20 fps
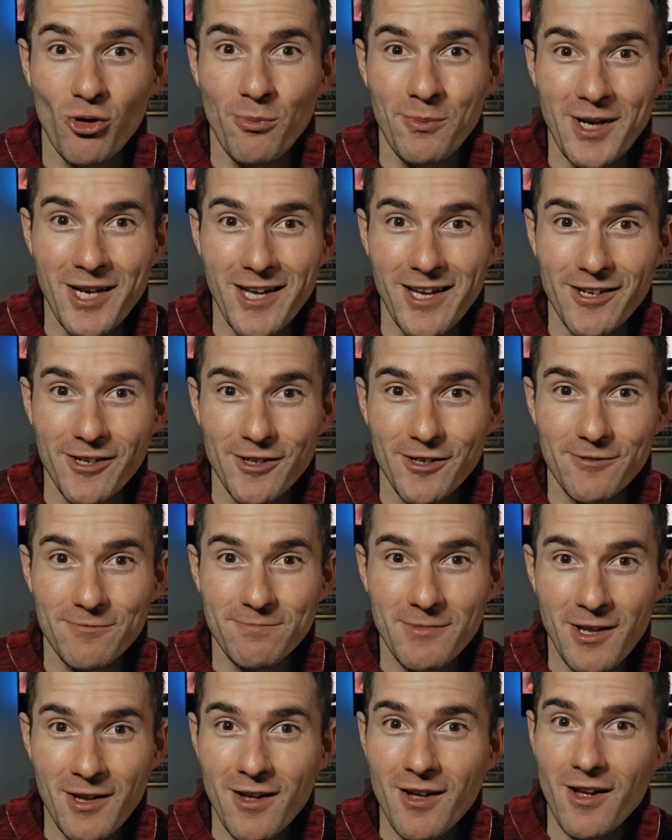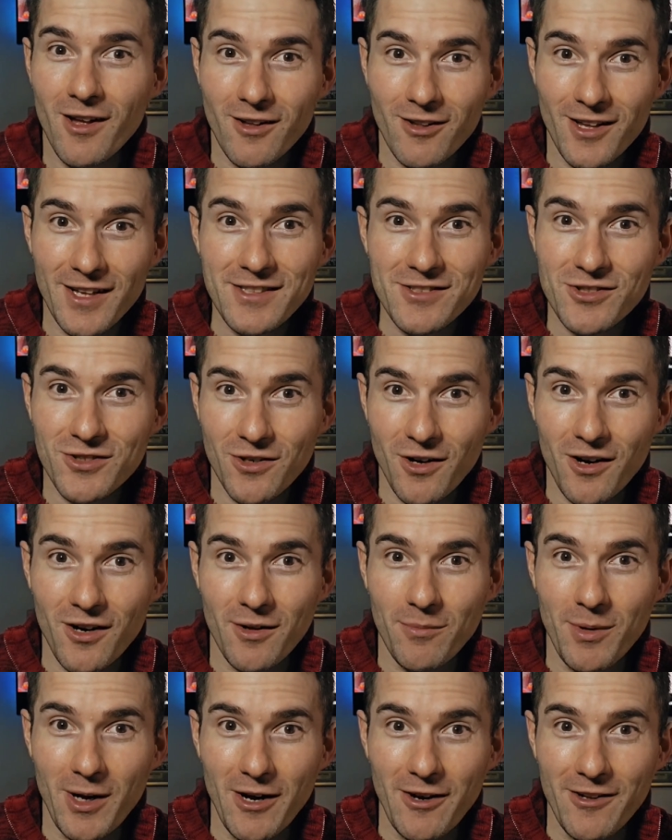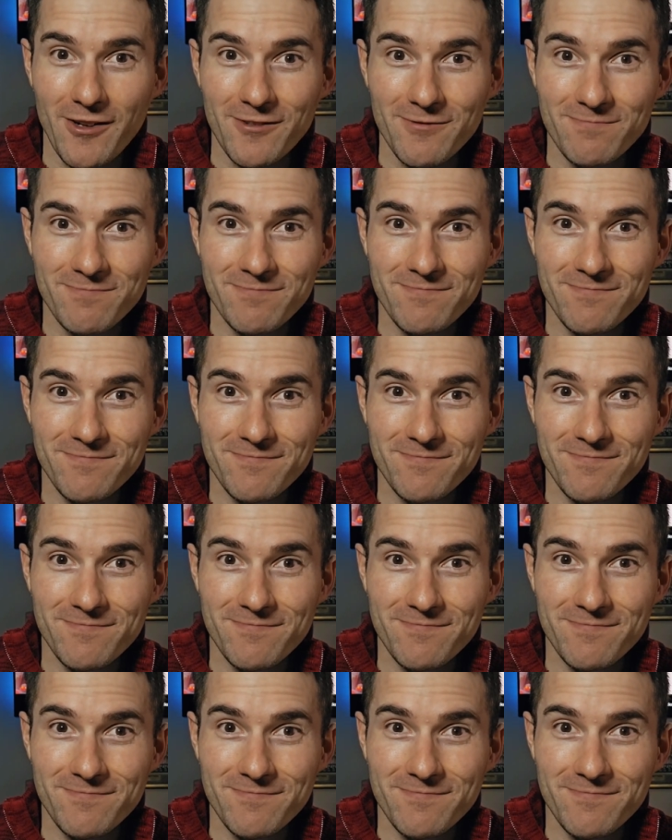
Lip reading: Terminator. Let's talk about it.